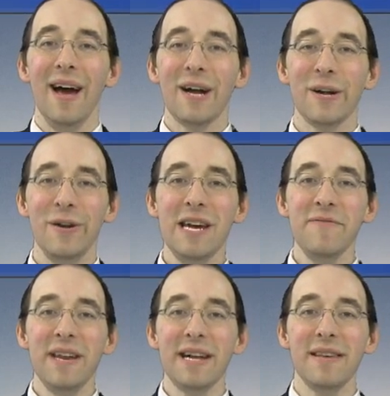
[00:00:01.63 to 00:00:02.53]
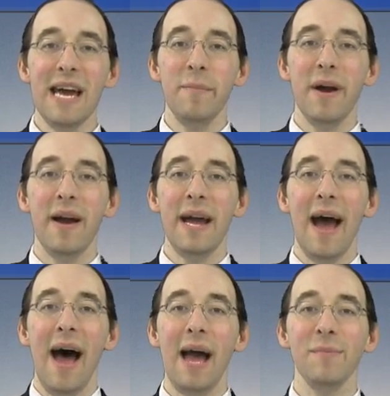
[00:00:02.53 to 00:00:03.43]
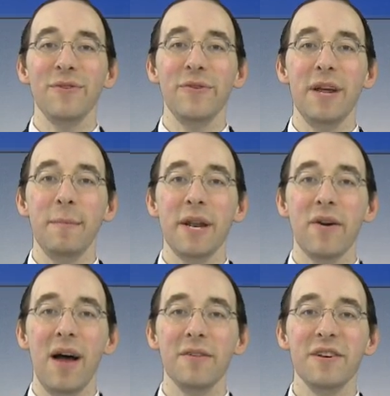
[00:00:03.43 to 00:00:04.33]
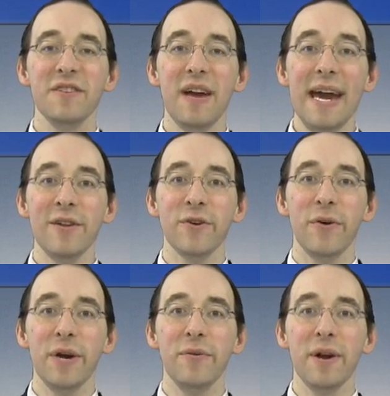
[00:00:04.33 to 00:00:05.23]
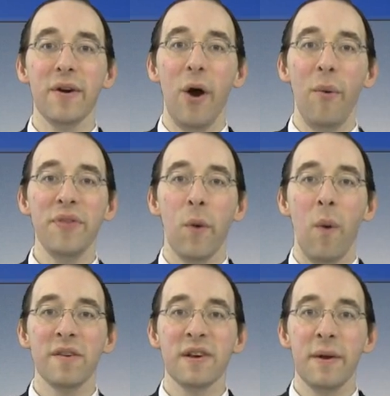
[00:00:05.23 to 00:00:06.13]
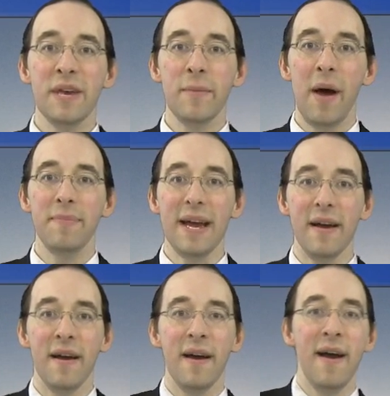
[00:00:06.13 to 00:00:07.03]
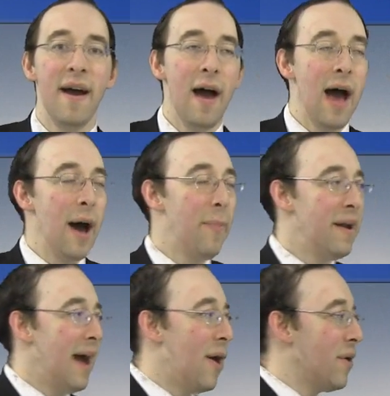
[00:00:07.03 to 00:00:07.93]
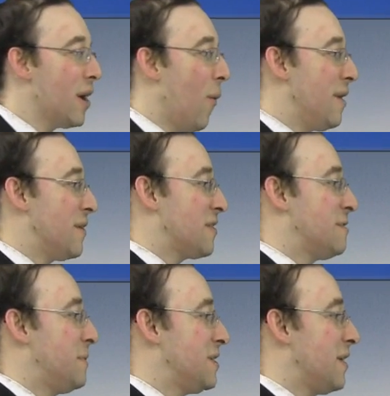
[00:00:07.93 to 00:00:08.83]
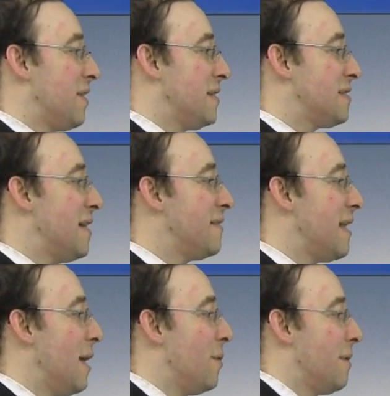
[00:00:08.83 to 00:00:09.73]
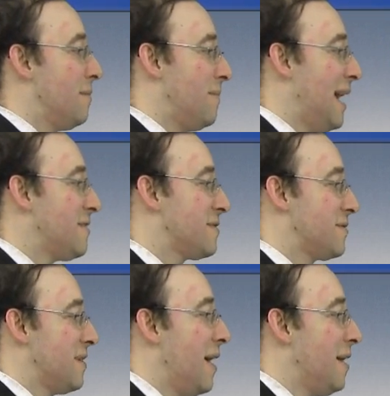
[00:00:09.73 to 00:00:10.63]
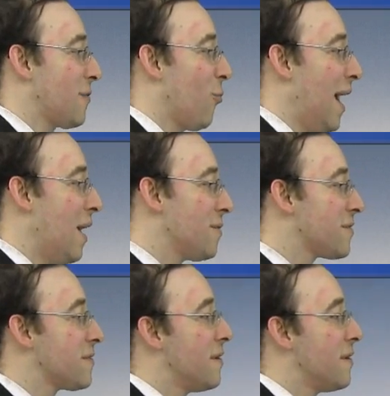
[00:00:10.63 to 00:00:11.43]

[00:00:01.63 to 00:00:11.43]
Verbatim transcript: Good evening, Danbury. I'm student meteorologist Antonio Negron with your West County Update. About an hour ago, I took this picture of the sunset, nice sun and clouds.